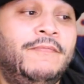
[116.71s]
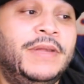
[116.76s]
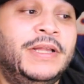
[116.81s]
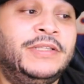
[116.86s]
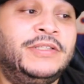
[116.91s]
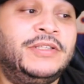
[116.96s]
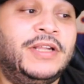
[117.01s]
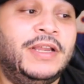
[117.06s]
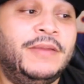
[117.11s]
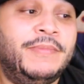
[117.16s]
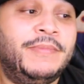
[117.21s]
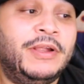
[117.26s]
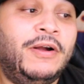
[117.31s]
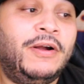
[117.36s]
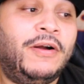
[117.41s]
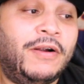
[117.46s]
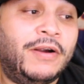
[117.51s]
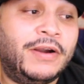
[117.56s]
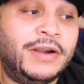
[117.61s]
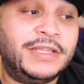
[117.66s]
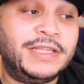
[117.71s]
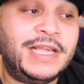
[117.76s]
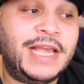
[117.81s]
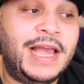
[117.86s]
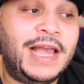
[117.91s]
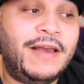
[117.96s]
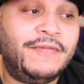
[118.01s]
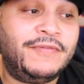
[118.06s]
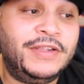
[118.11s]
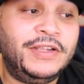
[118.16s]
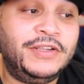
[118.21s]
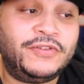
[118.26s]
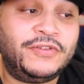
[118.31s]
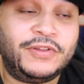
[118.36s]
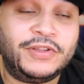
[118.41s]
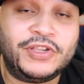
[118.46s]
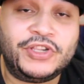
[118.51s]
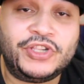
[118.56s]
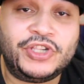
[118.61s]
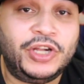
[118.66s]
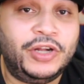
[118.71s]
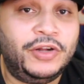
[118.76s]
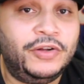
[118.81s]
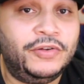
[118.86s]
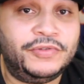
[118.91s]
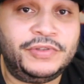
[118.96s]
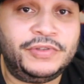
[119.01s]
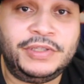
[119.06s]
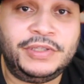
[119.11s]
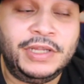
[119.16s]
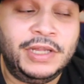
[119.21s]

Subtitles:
It's going to be harder to have these on the shelves,